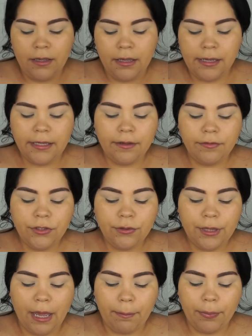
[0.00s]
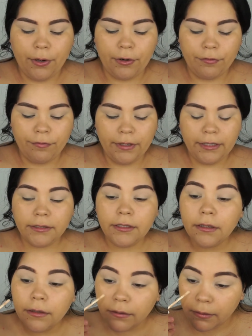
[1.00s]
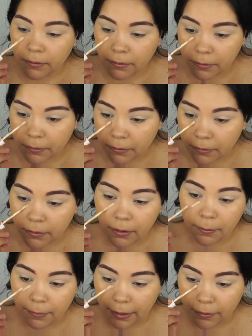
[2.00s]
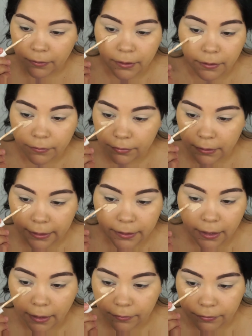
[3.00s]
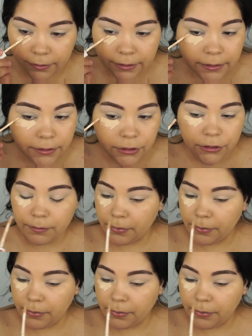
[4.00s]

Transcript: it gives you that perfect amount of like coverage,